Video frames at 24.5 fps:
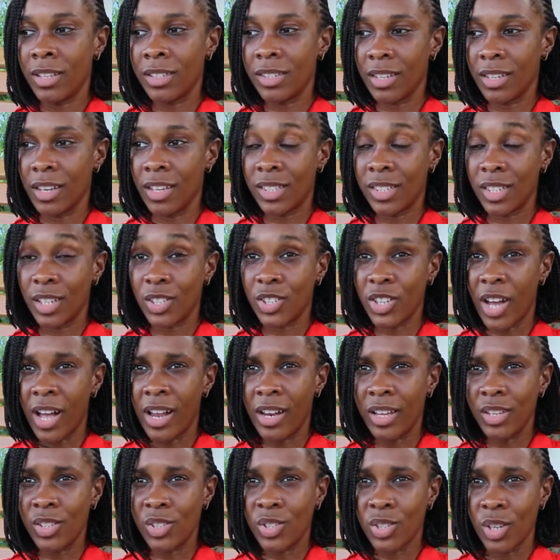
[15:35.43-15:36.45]
it's it's a
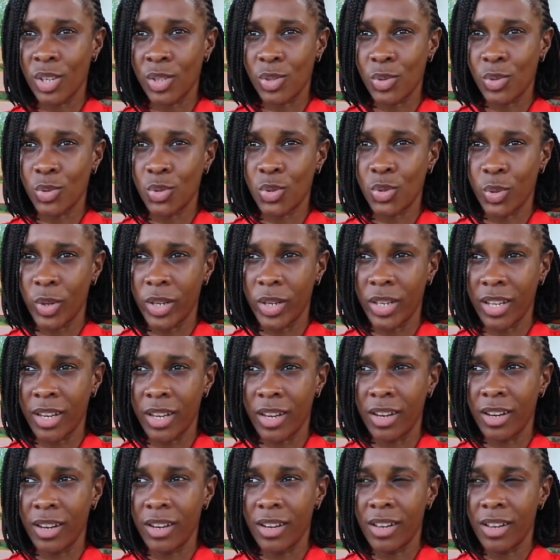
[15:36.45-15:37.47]
challenge just to train
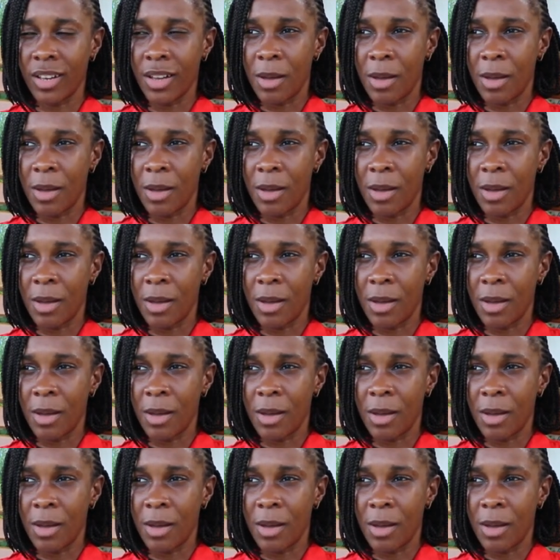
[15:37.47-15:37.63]
here.